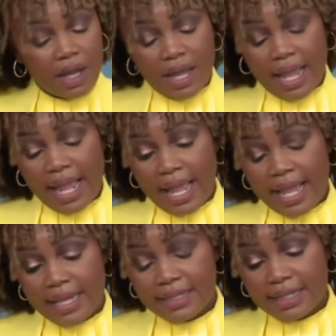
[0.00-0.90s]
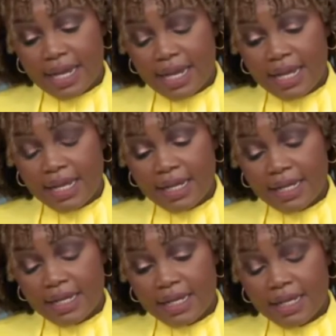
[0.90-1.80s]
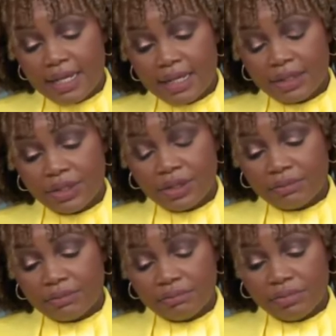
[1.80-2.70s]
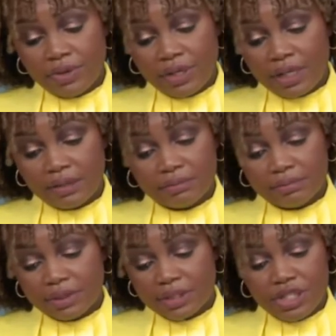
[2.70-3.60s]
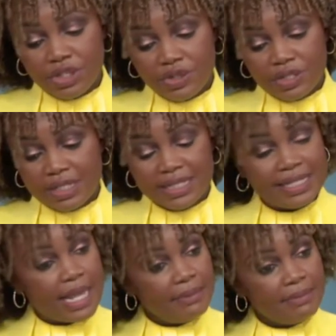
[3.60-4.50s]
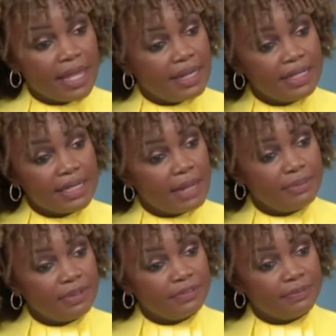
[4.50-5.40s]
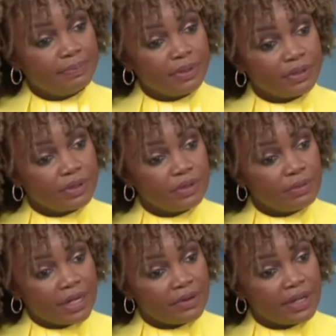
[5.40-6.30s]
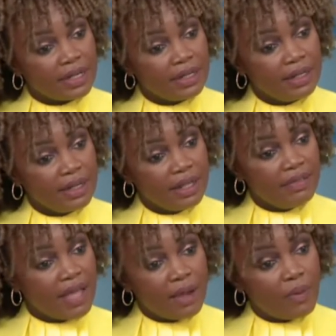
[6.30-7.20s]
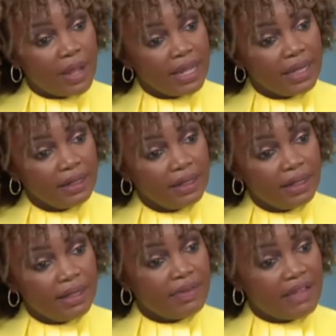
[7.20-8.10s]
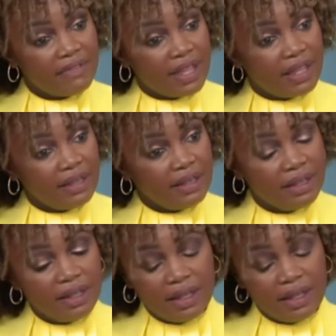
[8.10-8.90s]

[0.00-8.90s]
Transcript: Uh, and look, we're going to continue to condemn any type of political rhetoric in that way, in that vein.